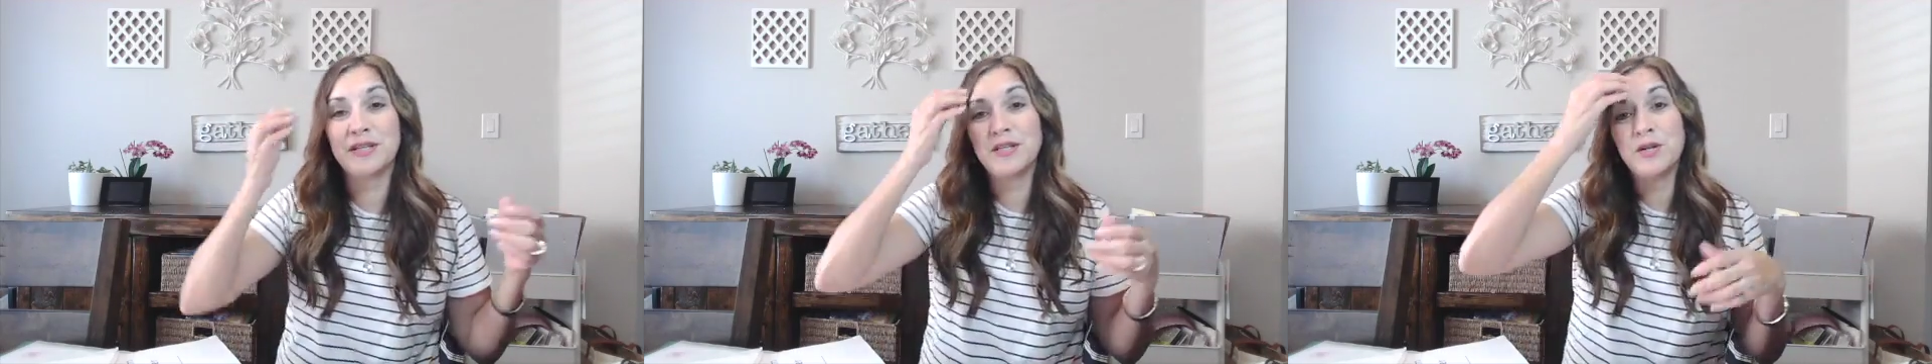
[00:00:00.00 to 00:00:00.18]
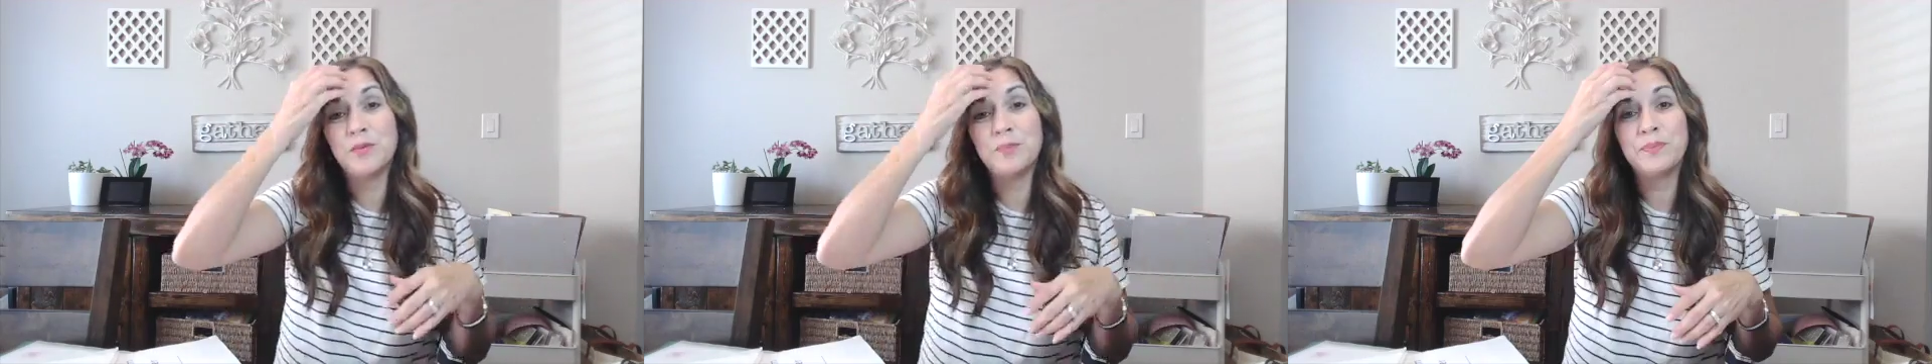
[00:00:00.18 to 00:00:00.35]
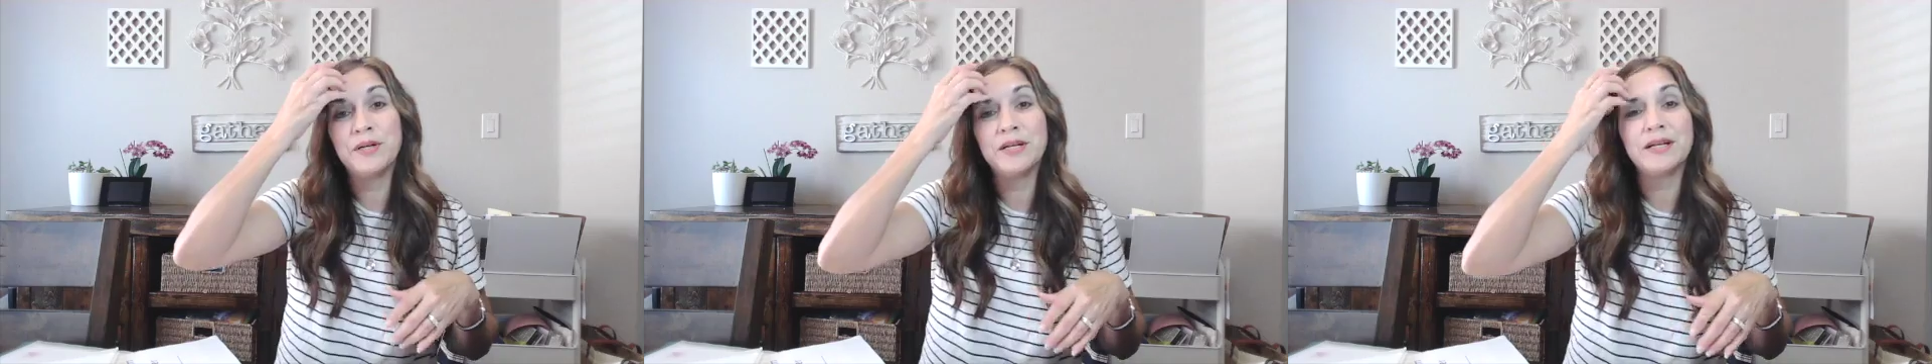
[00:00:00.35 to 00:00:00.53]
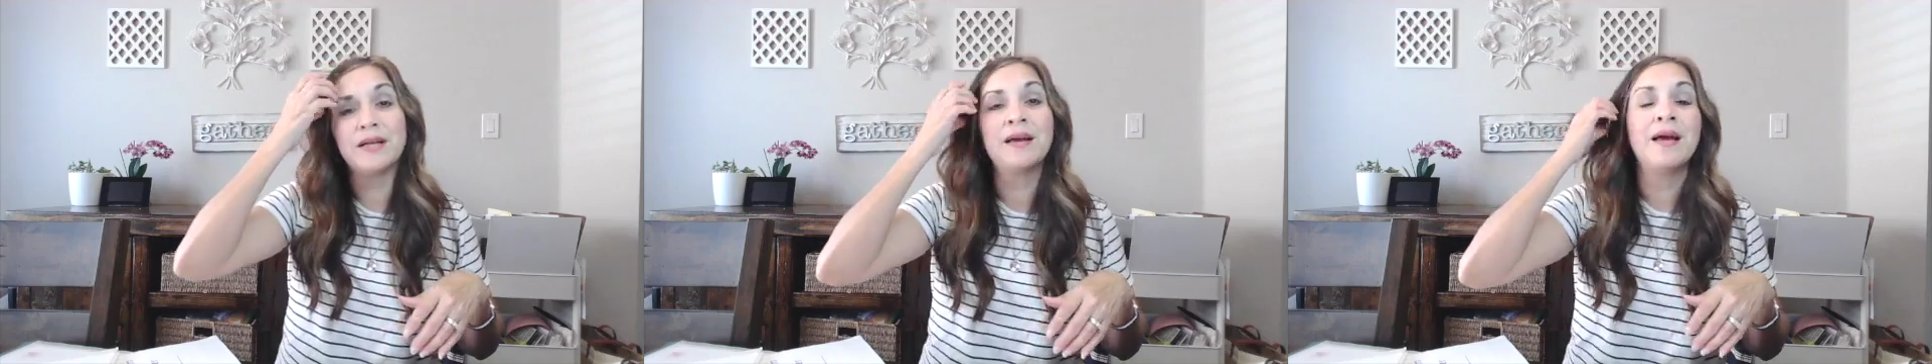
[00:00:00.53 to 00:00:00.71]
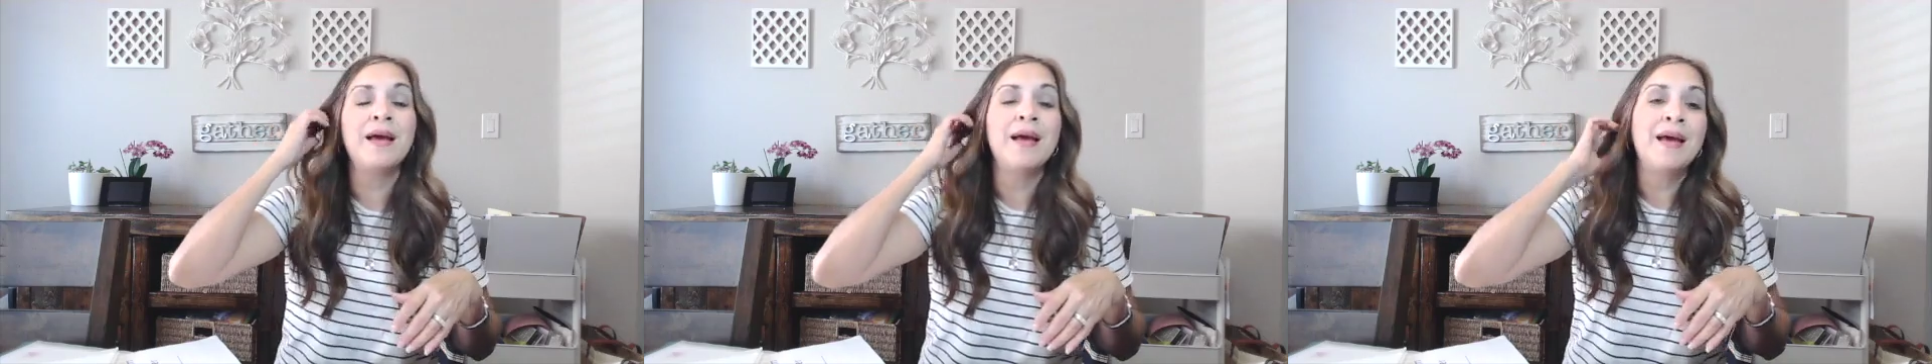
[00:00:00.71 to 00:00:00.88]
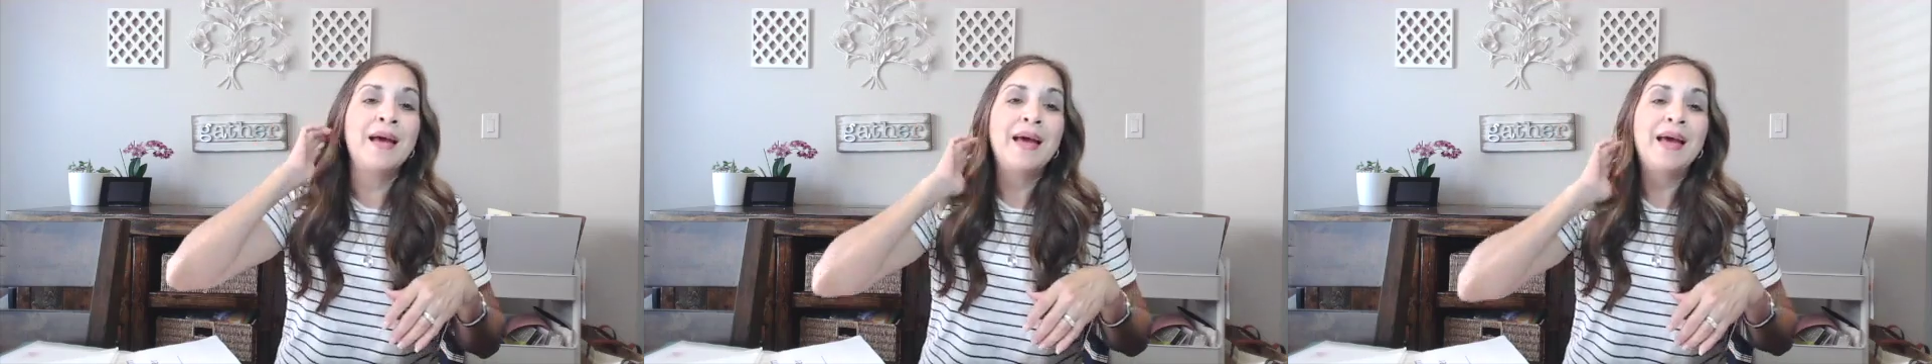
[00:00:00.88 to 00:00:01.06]
notebook
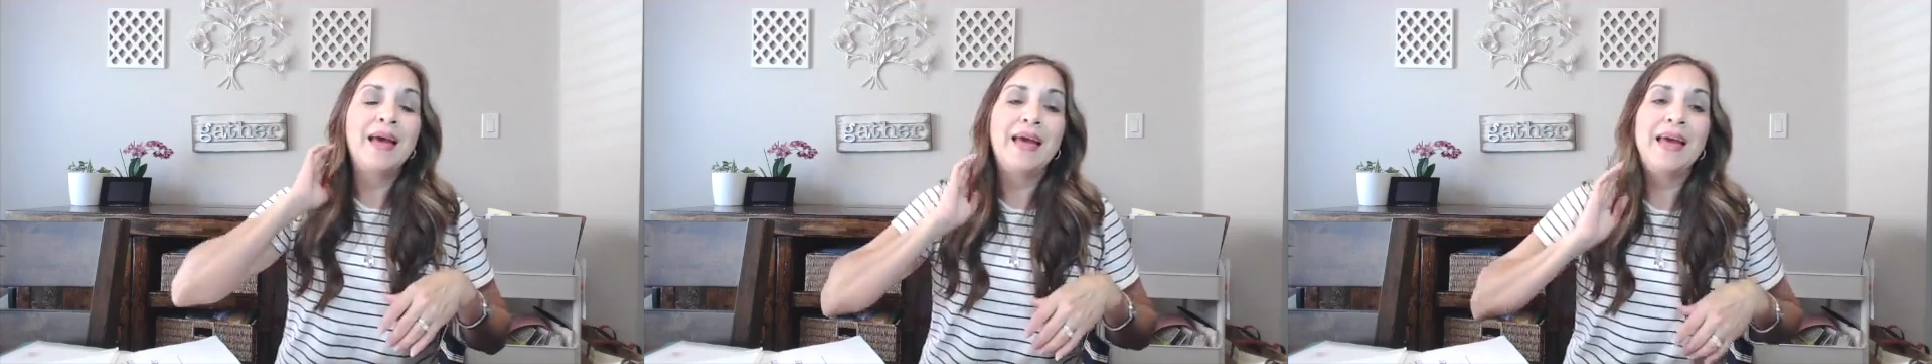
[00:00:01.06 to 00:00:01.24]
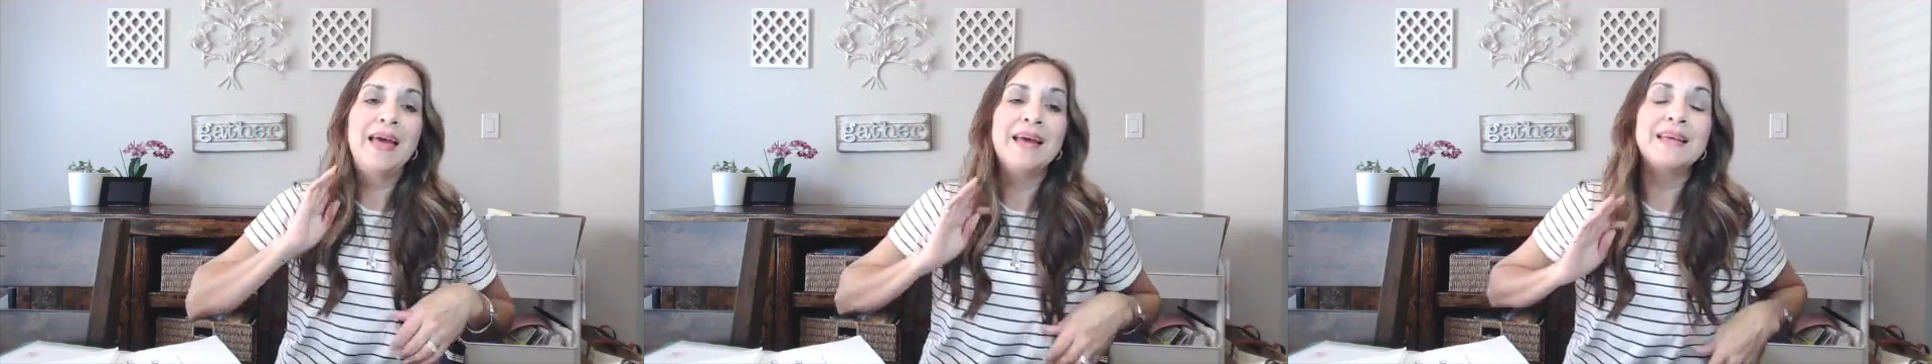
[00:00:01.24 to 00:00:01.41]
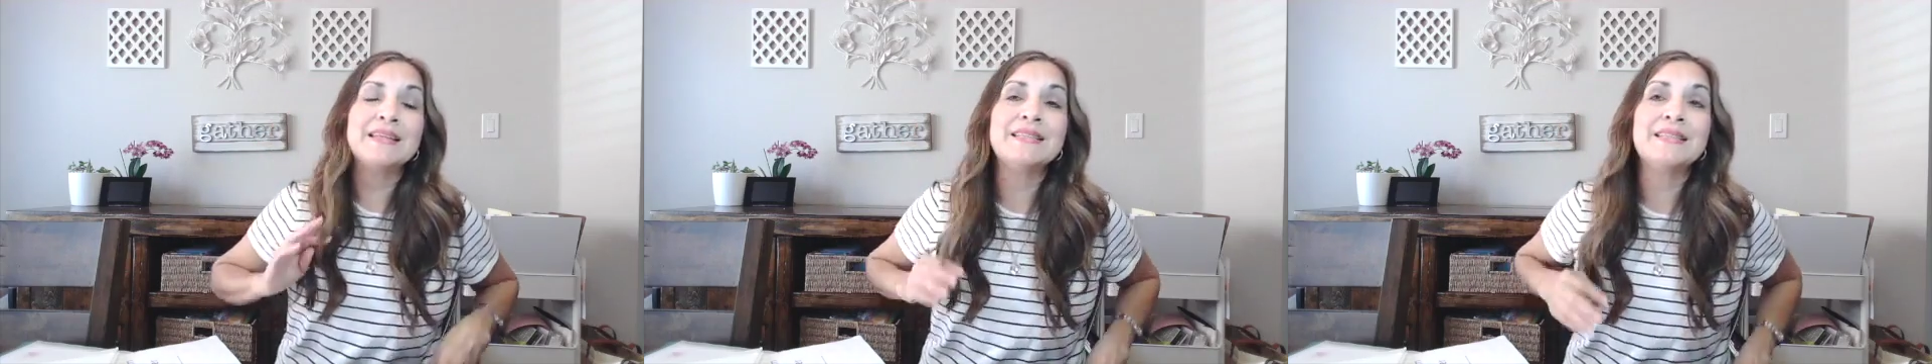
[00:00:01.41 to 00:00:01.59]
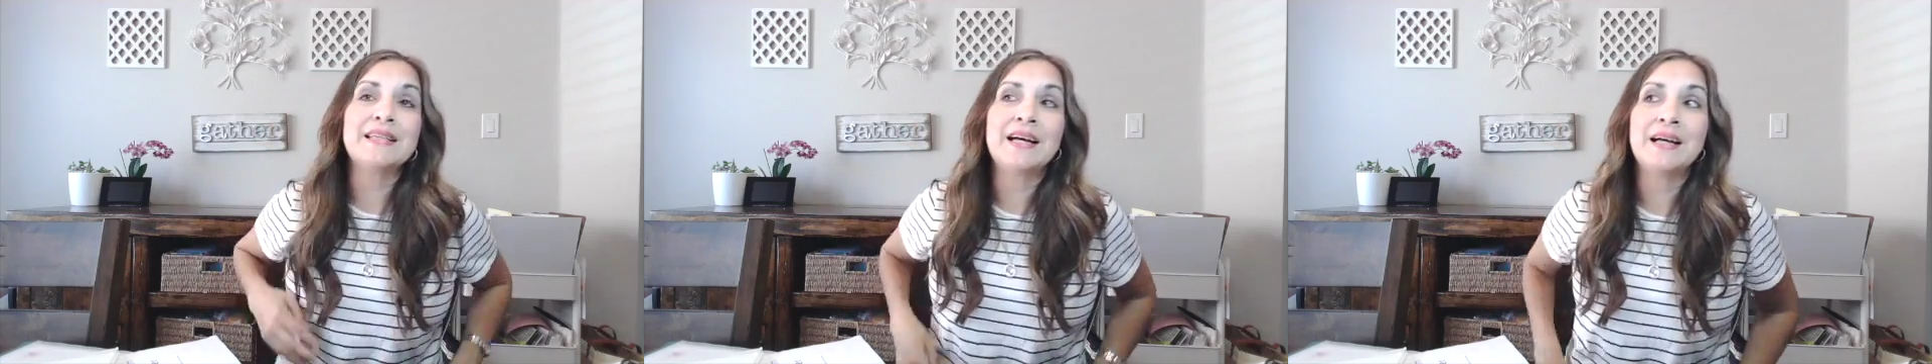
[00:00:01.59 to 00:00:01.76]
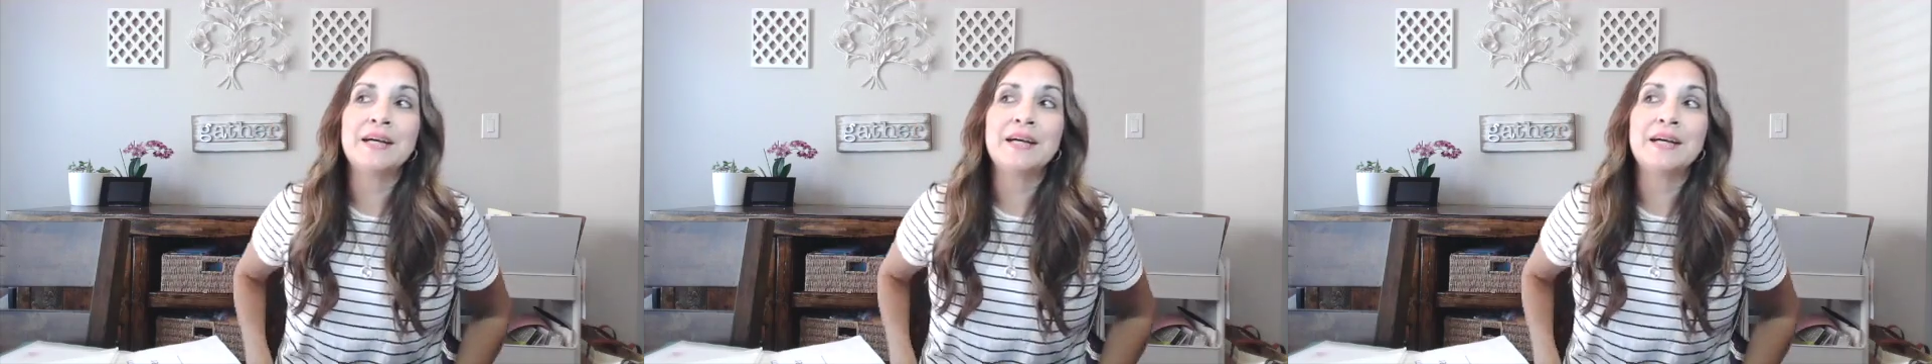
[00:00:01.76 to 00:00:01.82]
and